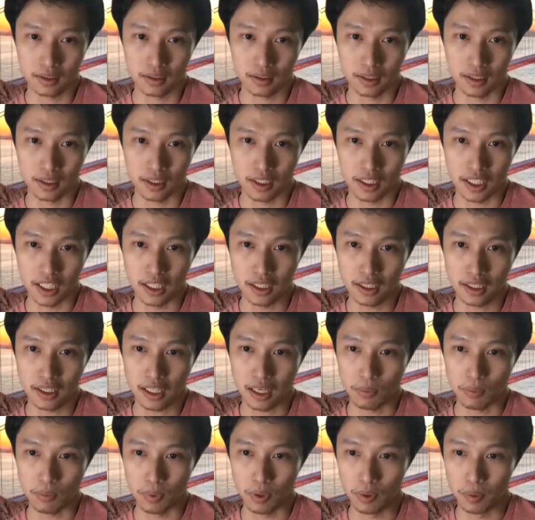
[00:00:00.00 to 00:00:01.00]
scene that
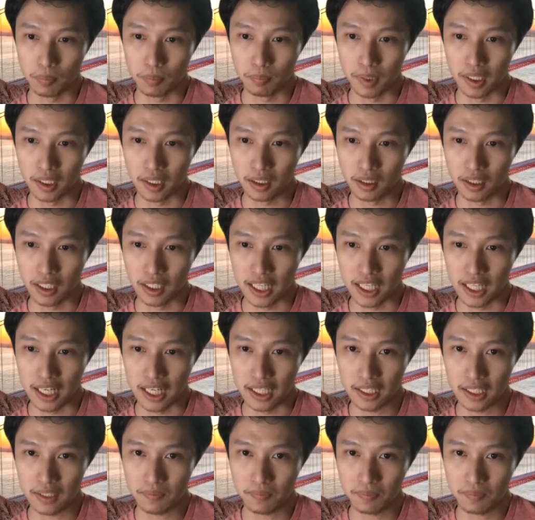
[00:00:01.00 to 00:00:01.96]
we will be creating